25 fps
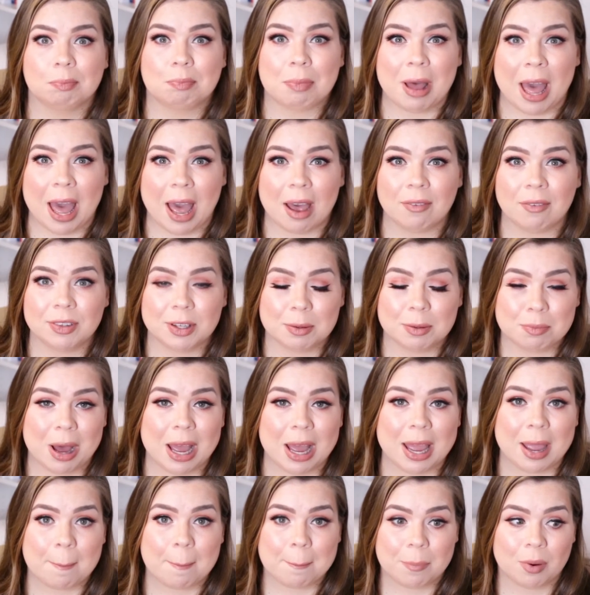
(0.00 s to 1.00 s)
have to
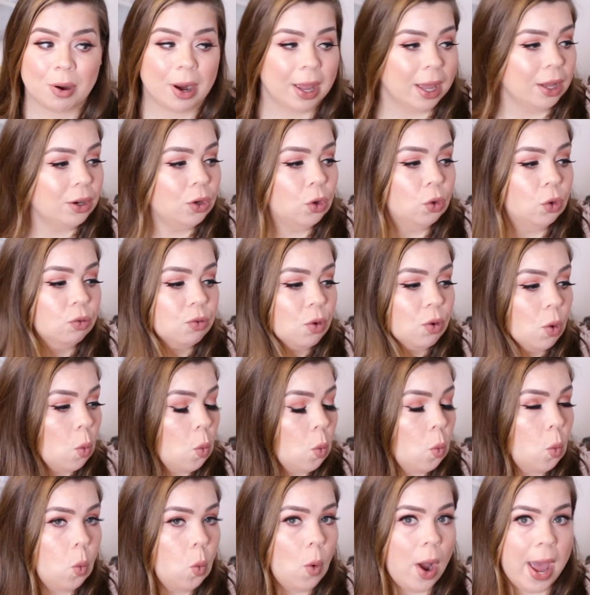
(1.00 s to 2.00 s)
buy it brand new for
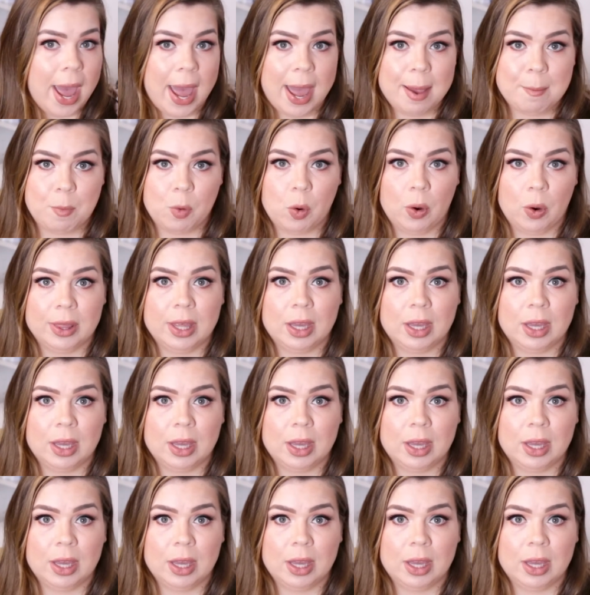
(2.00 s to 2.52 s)
way more.